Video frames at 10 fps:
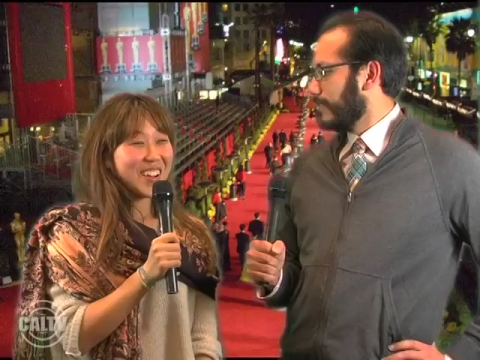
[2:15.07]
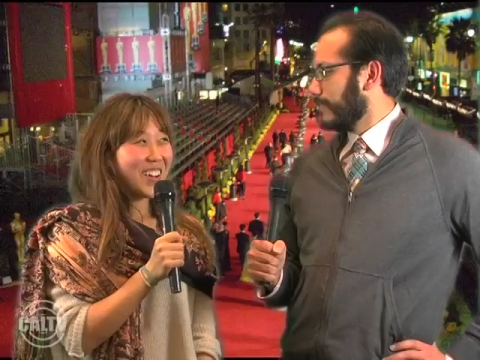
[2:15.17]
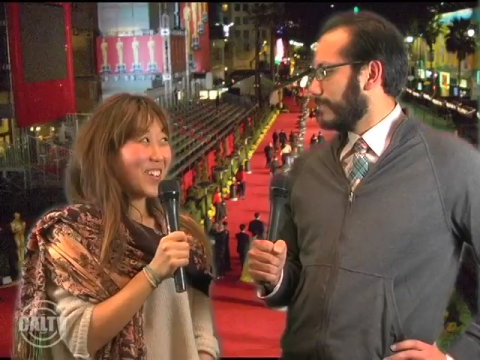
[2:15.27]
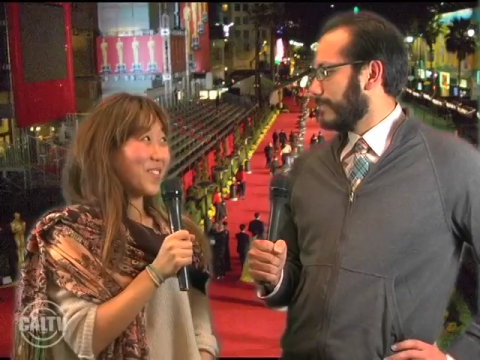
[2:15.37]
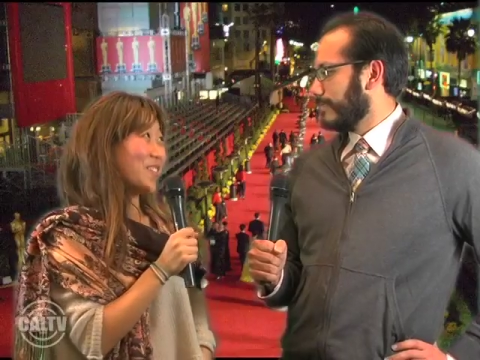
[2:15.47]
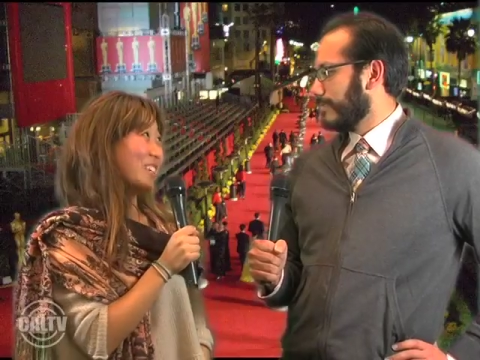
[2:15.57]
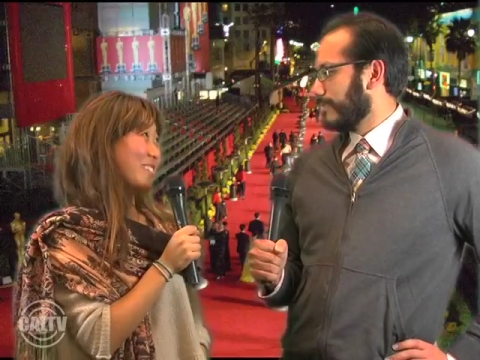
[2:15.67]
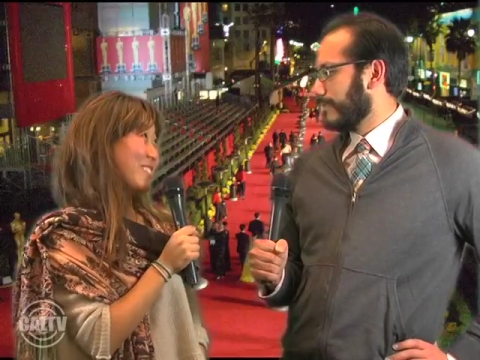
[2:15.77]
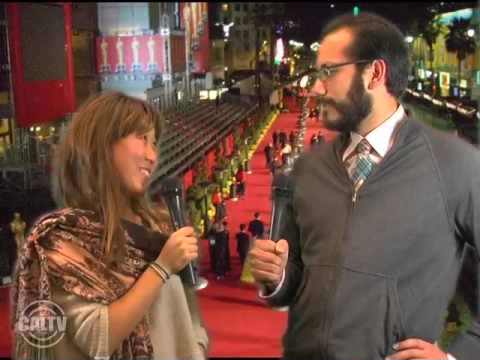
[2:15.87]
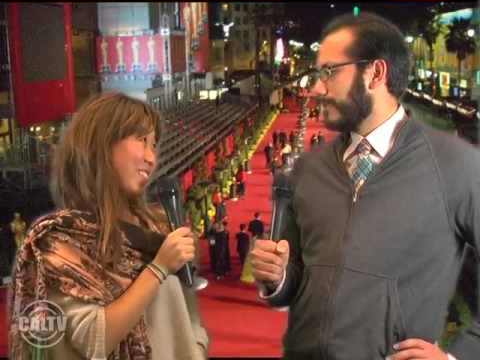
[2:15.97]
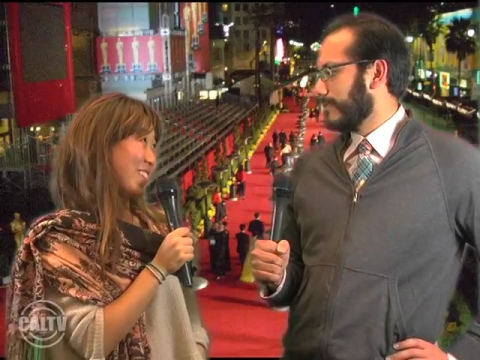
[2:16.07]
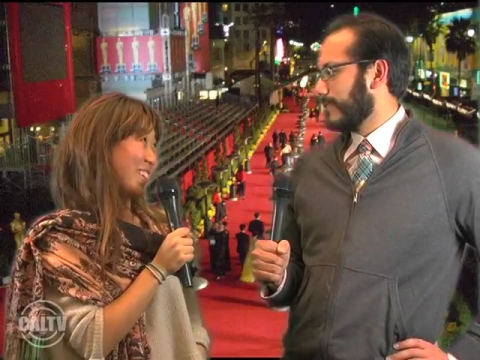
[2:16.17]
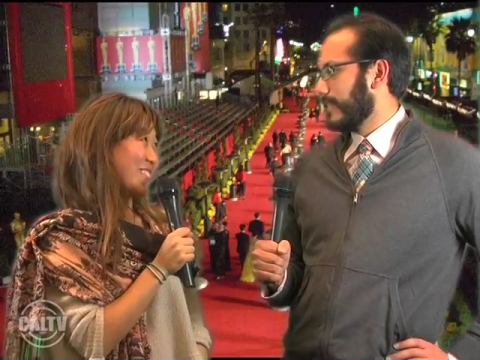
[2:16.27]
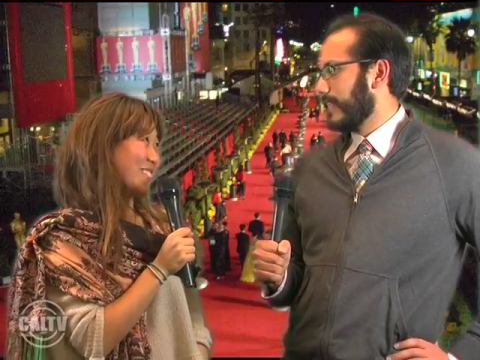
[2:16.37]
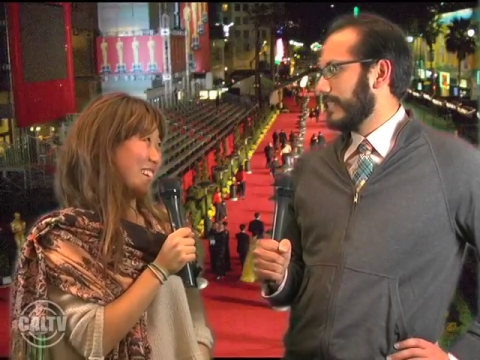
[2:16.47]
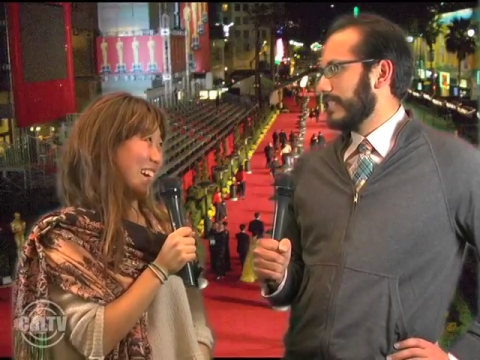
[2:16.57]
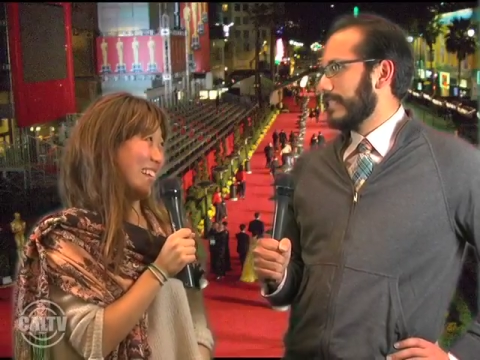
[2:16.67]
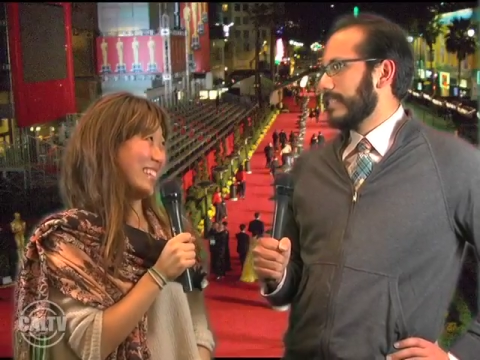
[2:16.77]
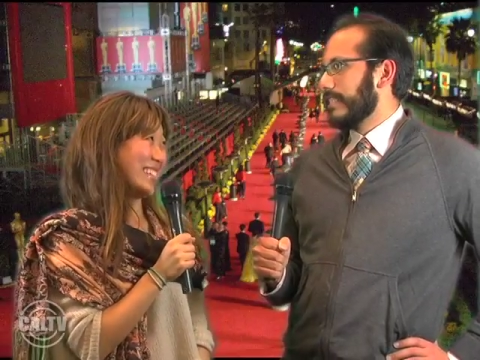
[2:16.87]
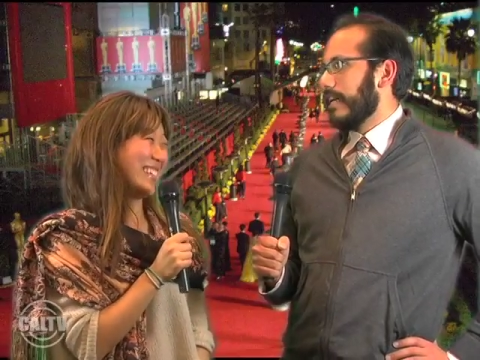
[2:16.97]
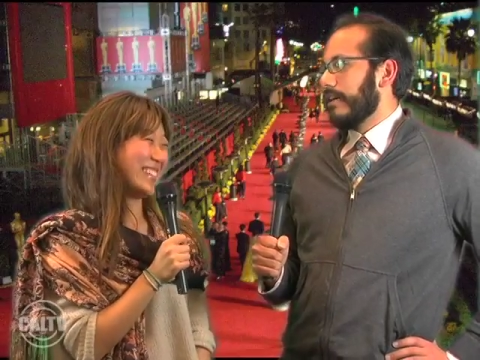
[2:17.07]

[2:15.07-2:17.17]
Speaker 1: Uh, what did you think it's going